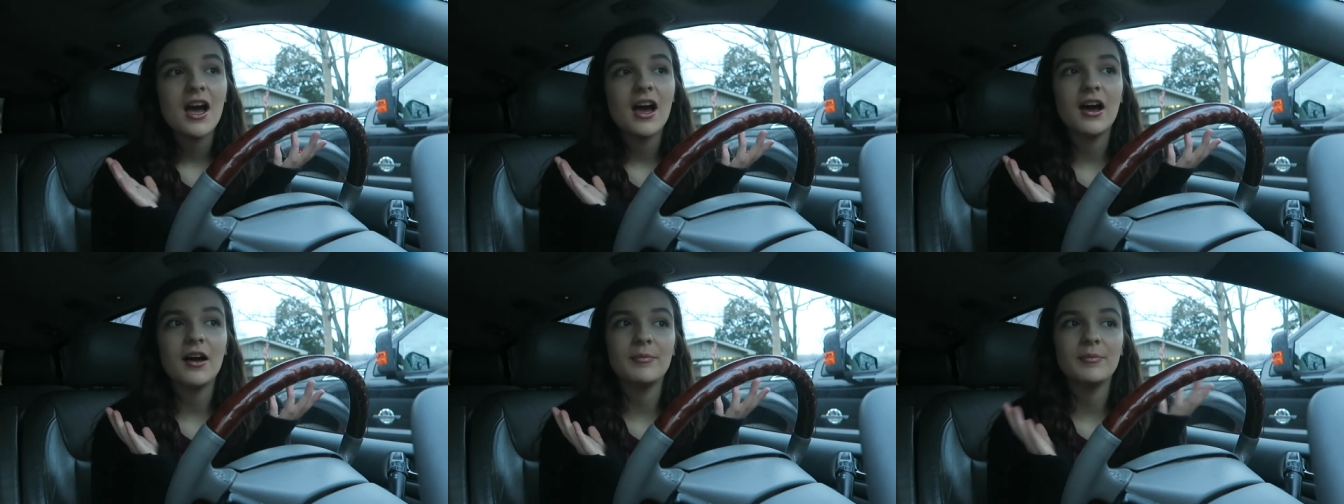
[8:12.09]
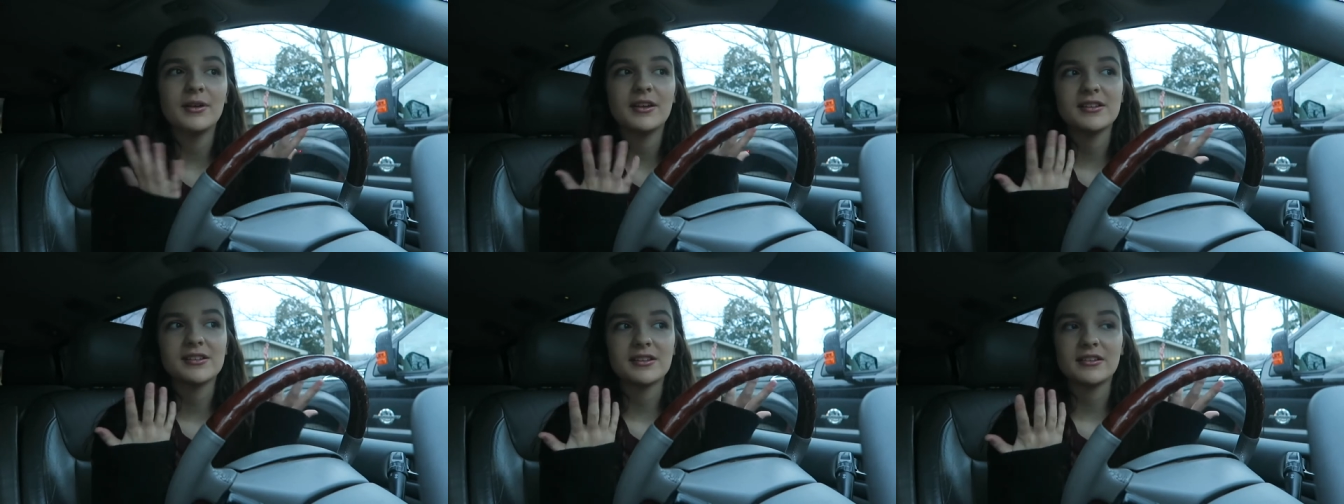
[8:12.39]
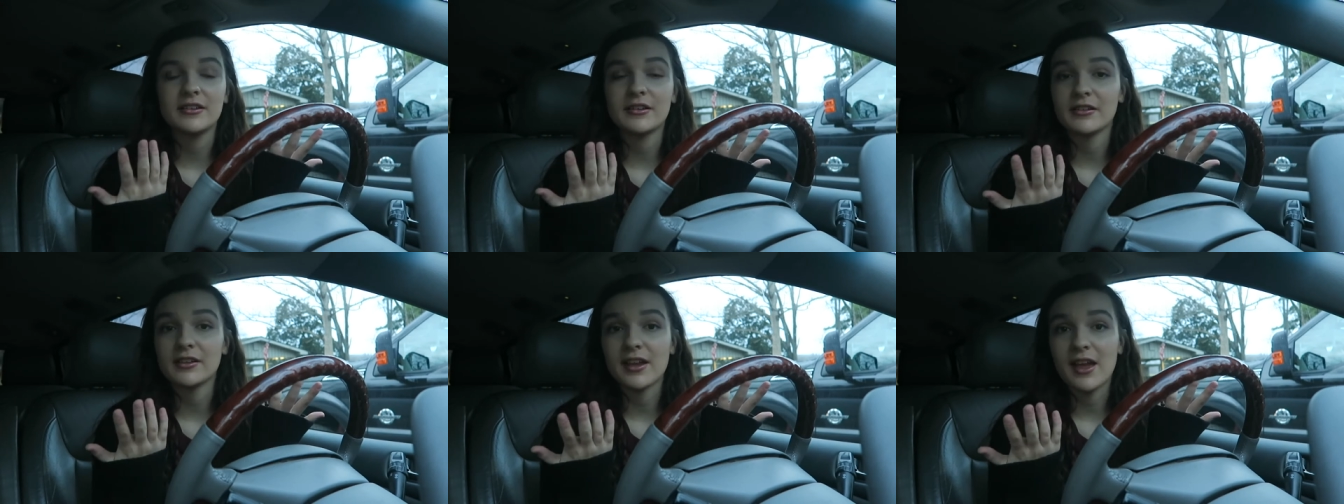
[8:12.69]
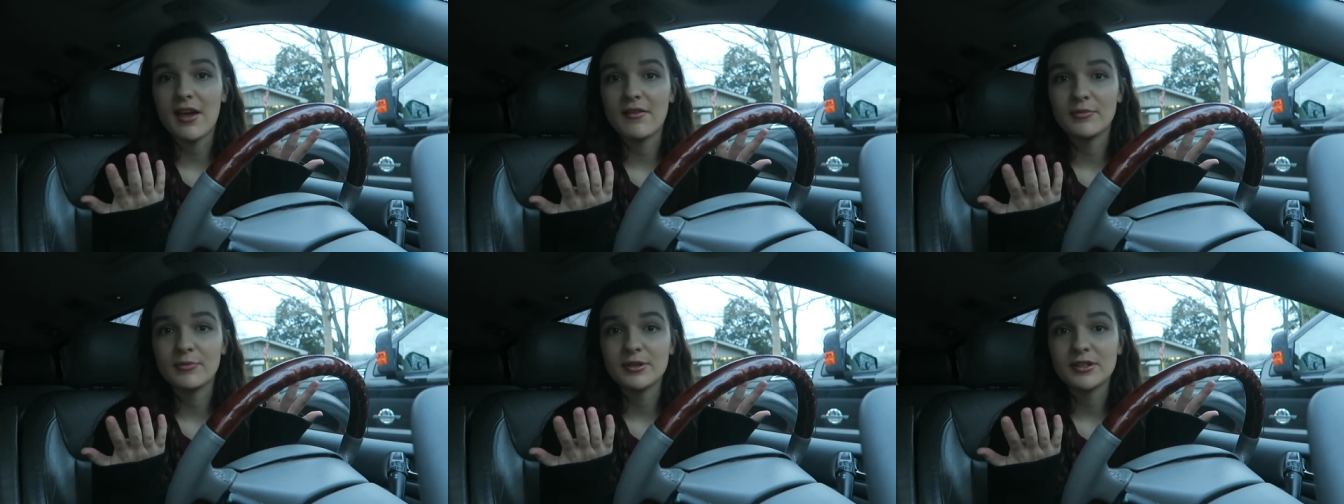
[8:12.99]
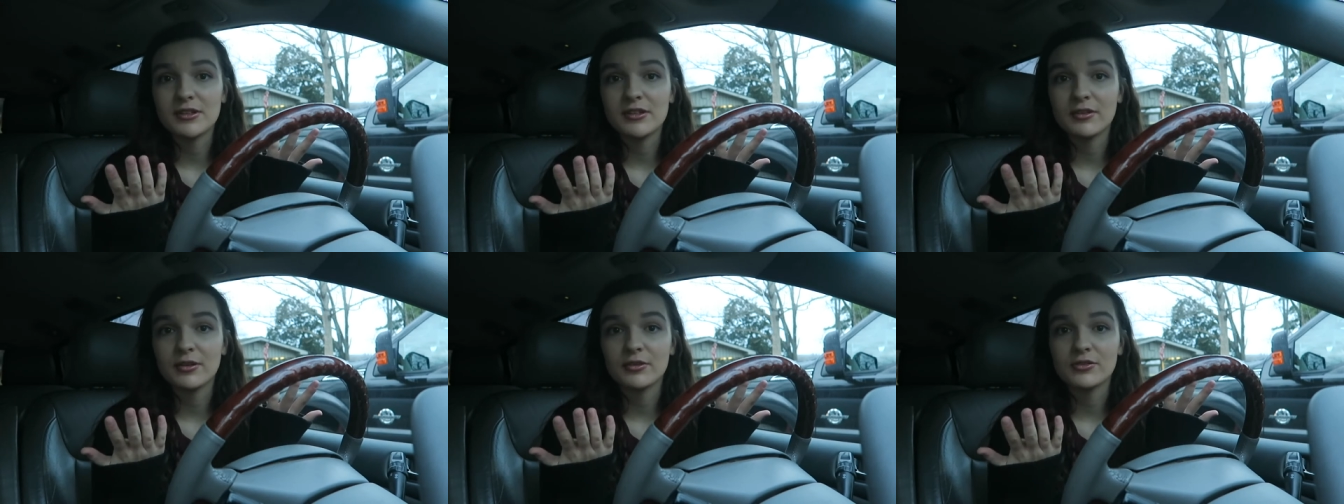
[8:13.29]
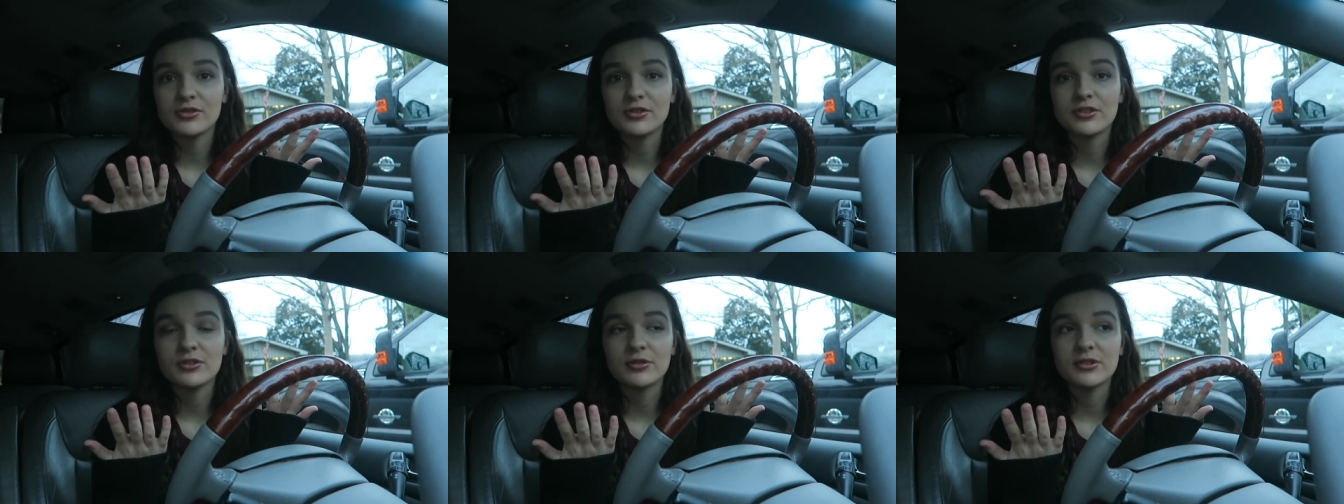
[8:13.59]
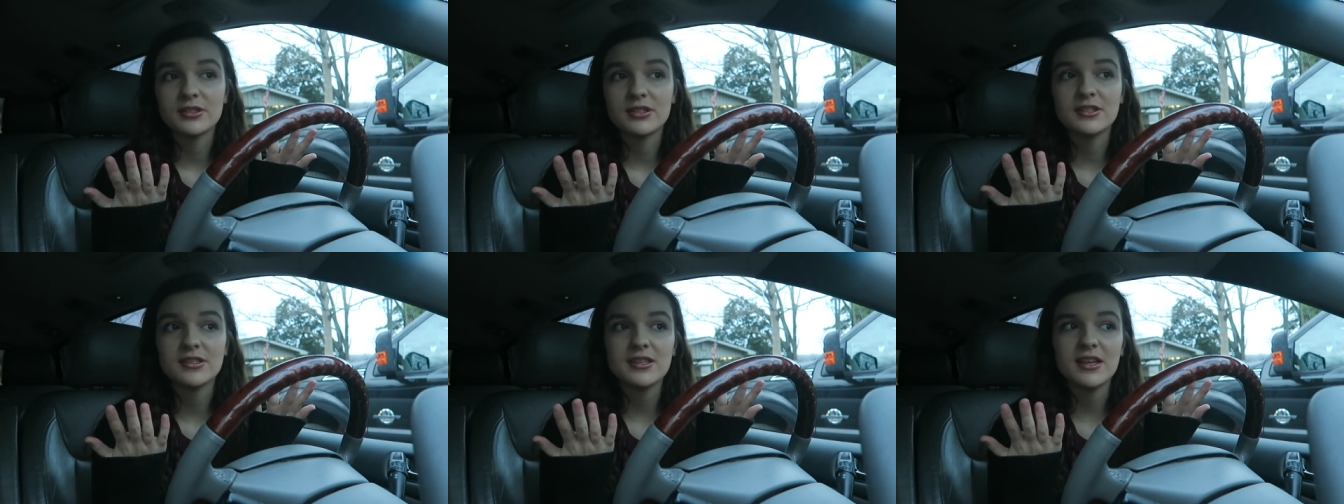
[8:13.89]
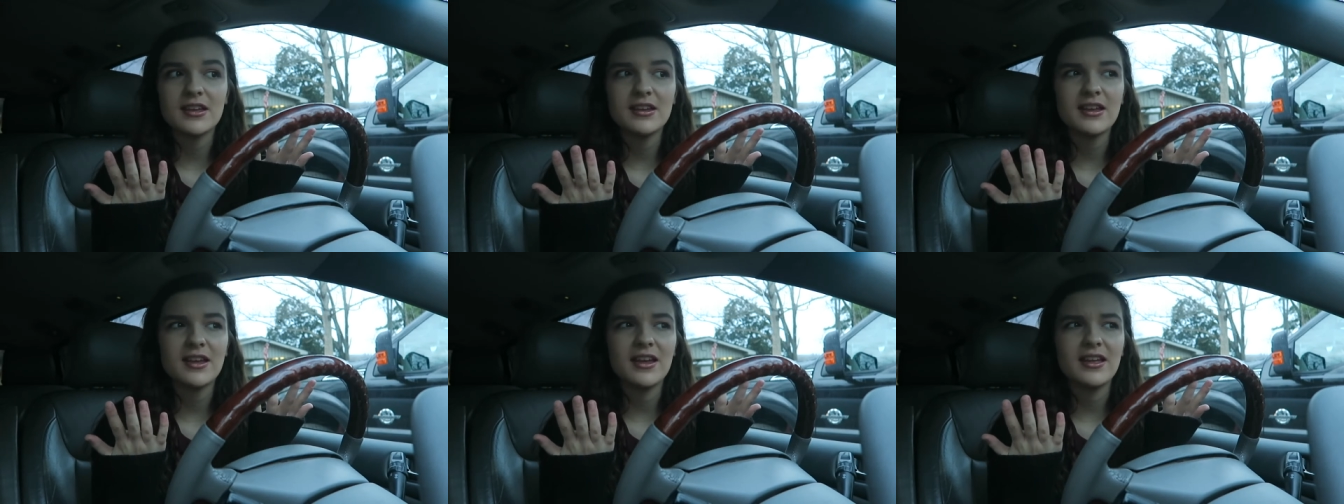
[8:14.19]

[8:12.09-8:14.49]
um, because clearly I haven't been to the grocery store since then,